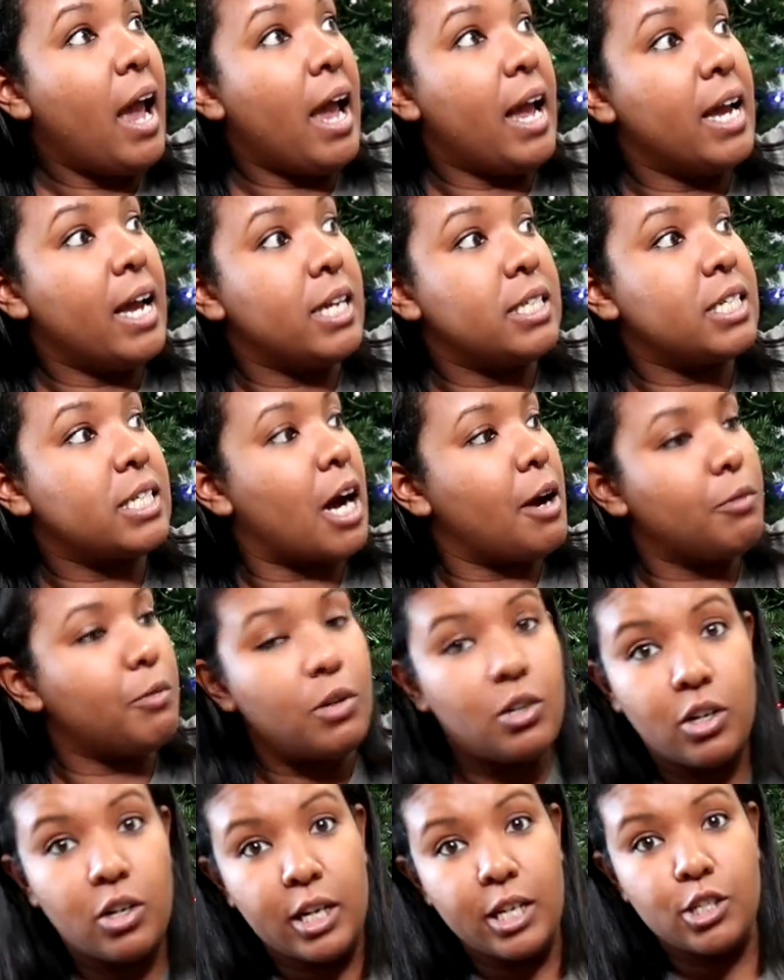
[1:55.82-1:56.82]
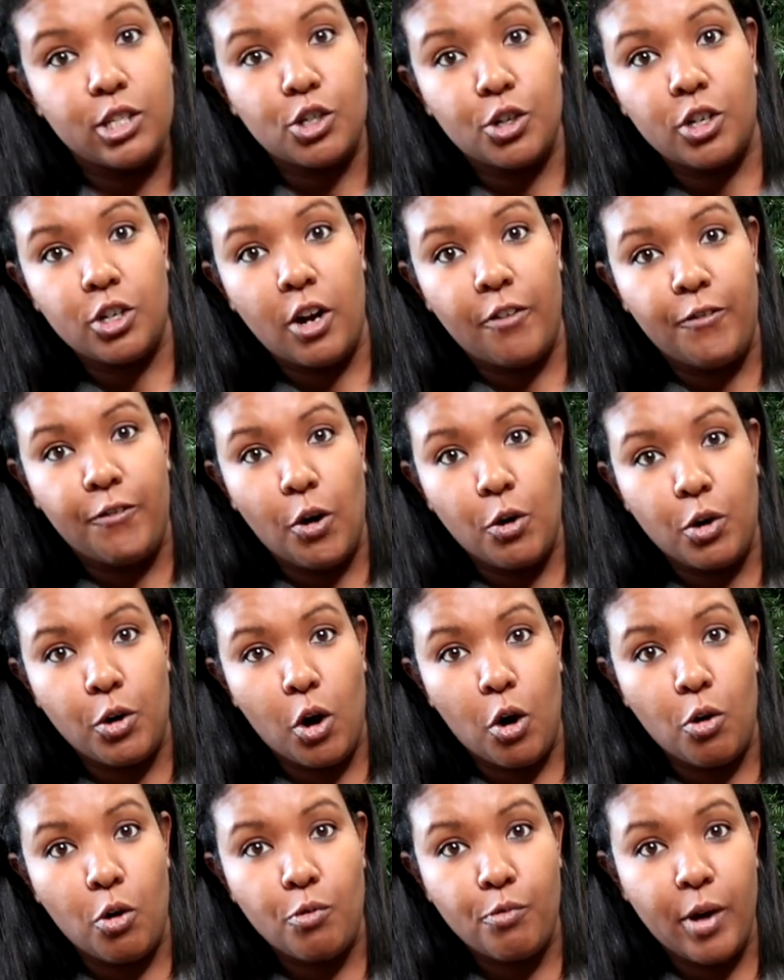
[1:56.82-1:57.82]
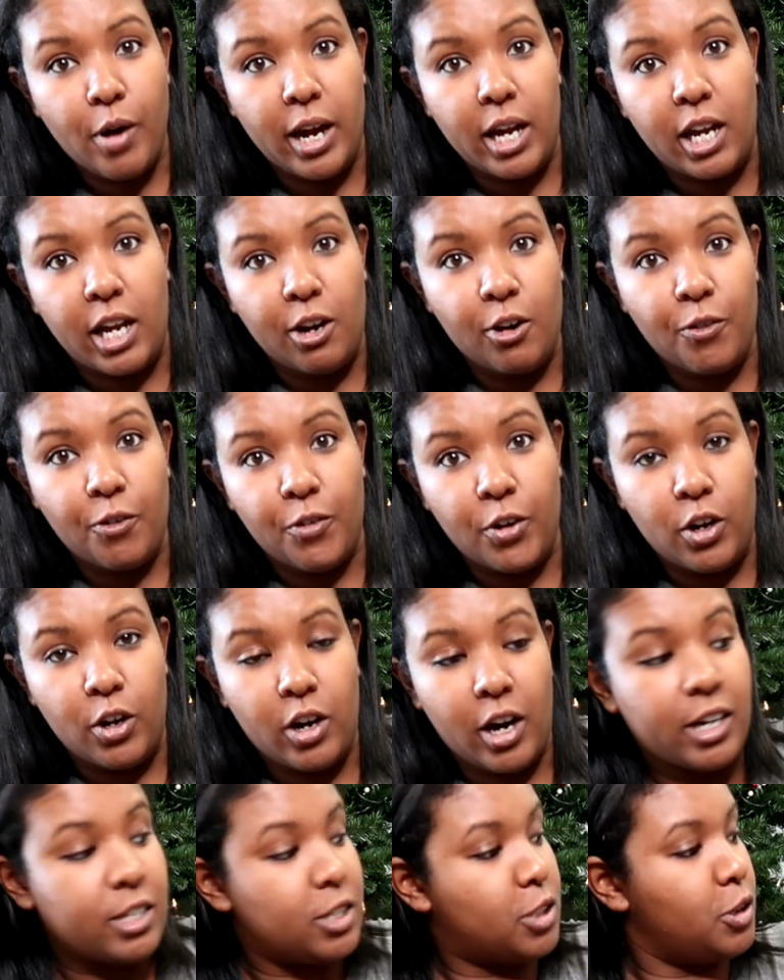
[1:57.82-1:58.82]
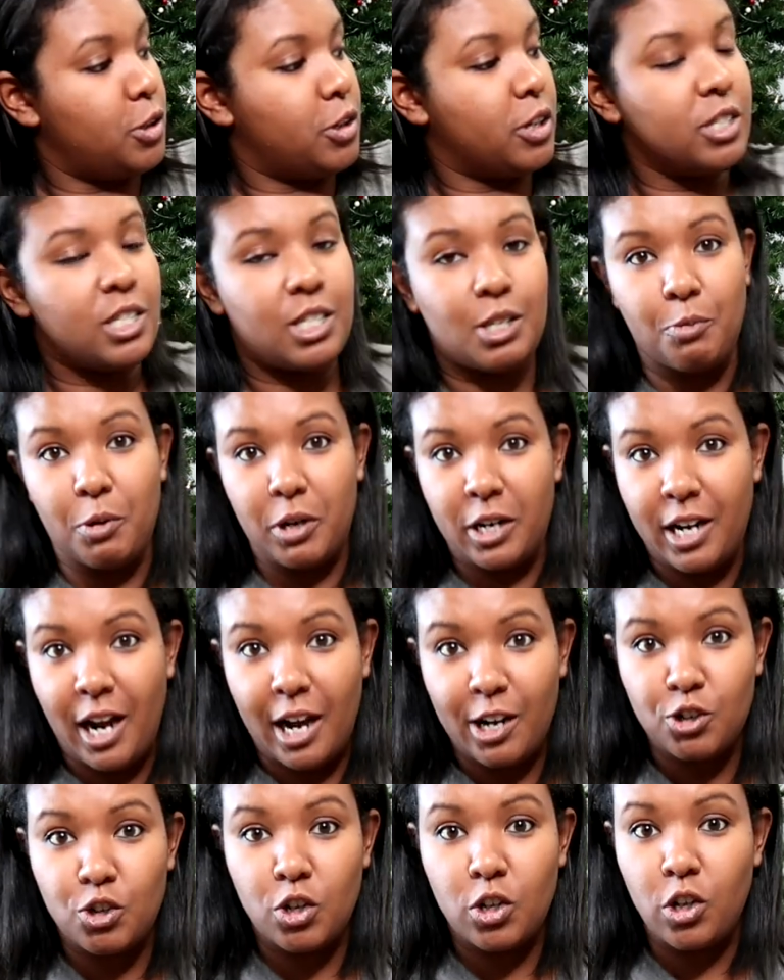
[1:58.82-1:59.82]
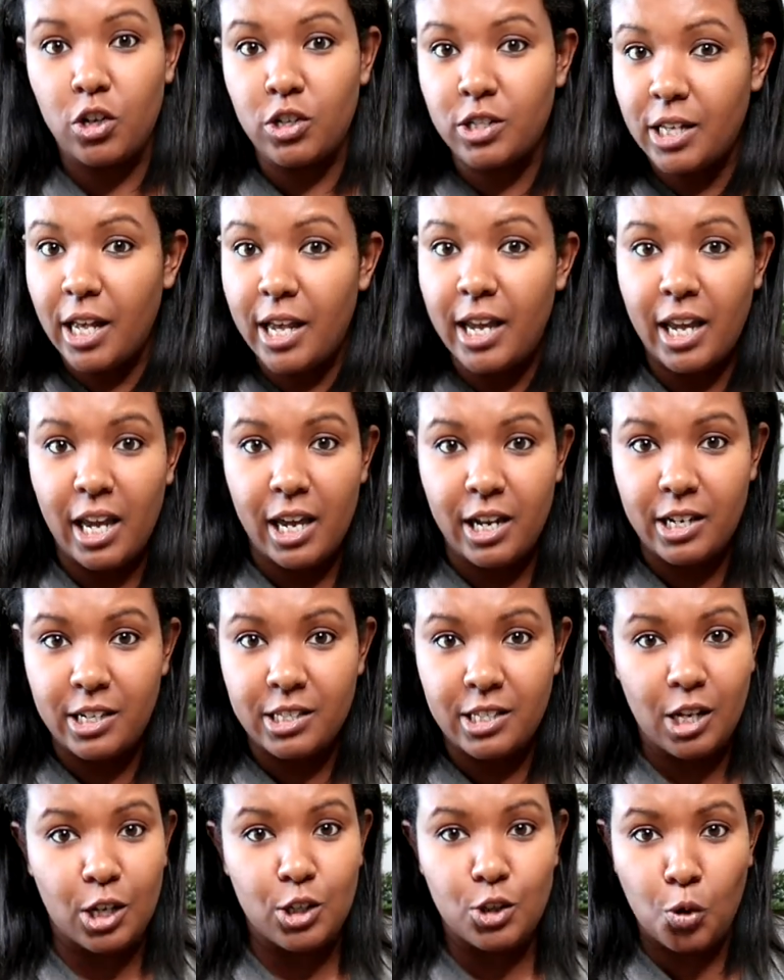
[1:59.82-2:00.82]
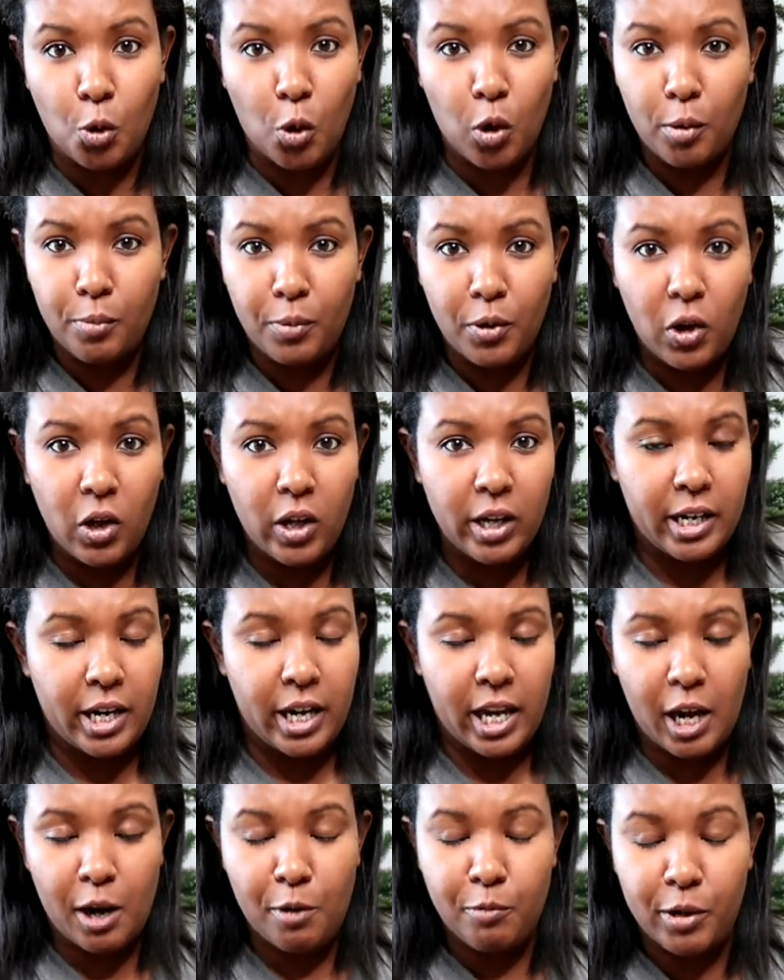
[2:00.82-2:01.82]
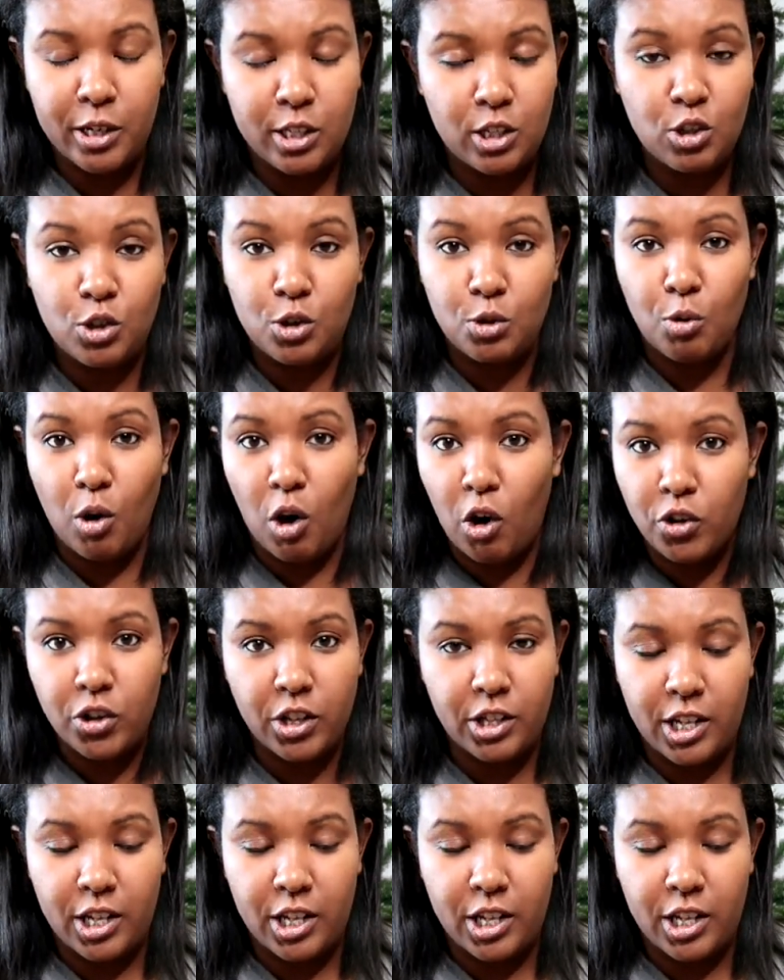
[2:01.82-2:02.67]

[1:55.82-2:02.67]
And I will insert a photo right here for you guys so you can see what it actually looks like. It is adorable and I can't wait to do all the